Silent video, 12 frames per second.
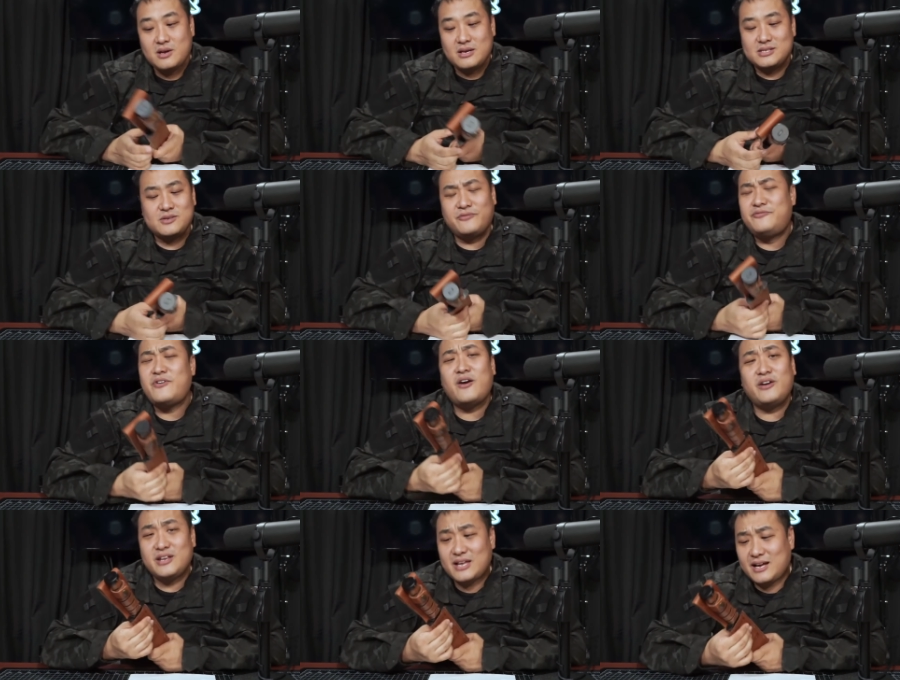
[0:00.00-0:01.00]
it's a
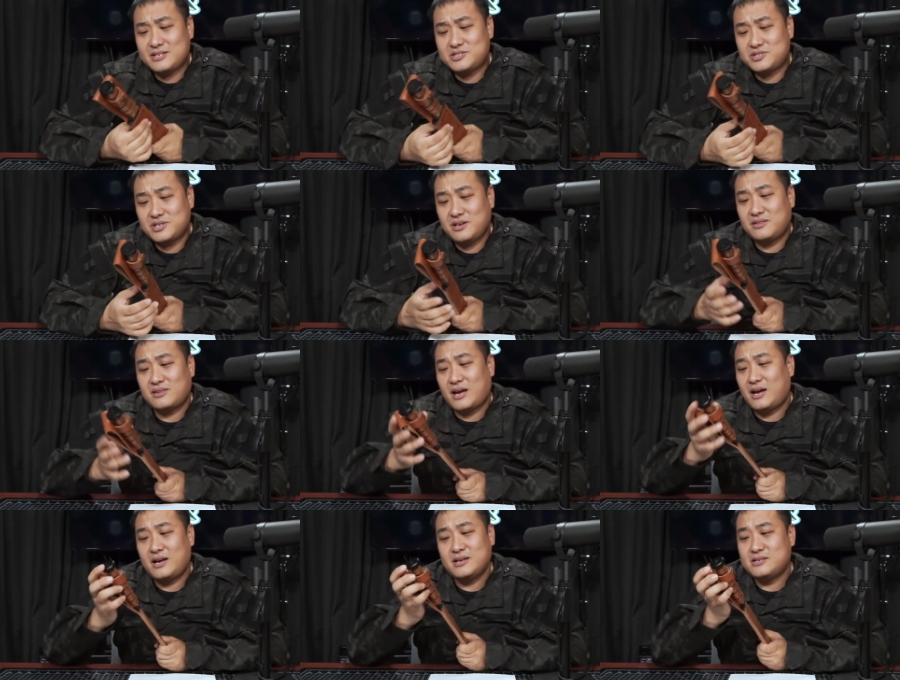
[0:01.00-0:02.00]
very nice sheath.
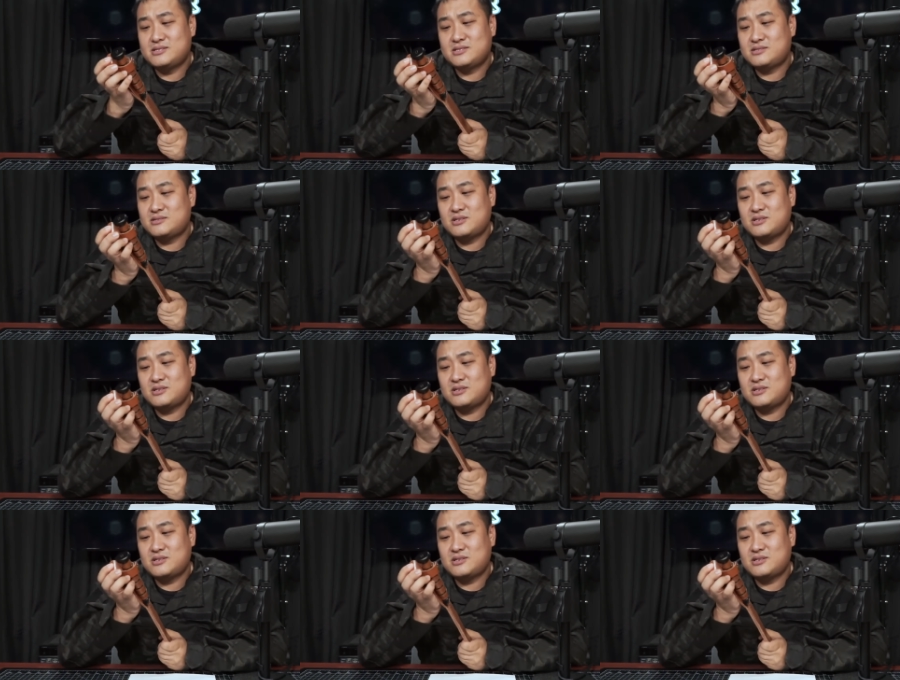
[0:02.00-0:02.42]
It's